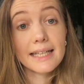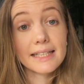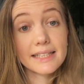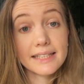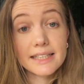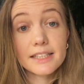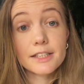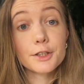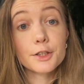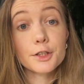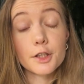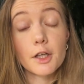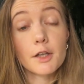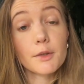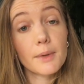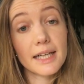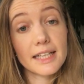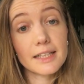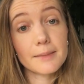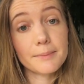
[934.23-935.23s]
It did do so
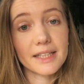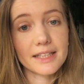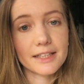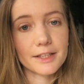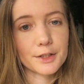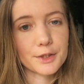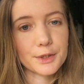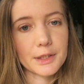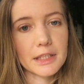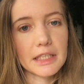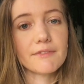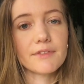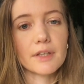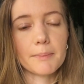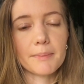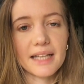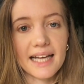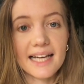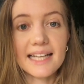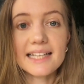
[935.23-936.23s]
well at being the story of a
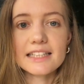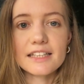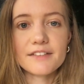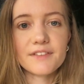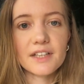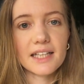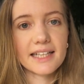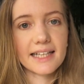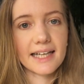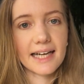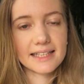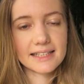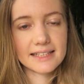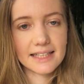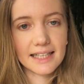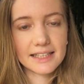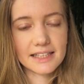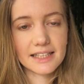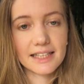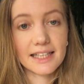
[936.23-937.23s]
place. I felt like it had
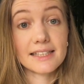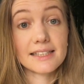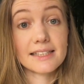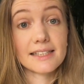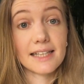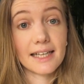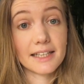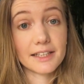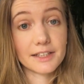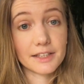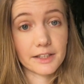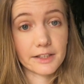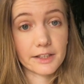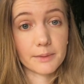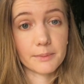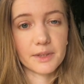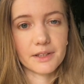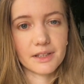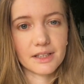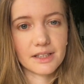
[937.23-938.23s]
such an insight into the
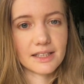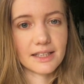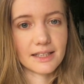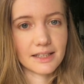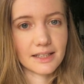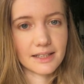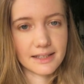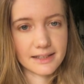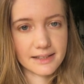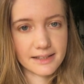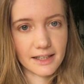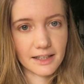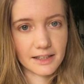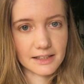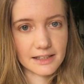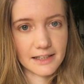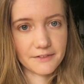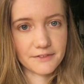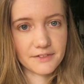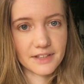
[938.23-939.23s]
community that these
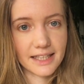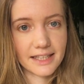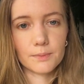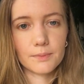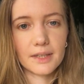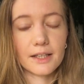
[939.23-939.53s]
girls lived in.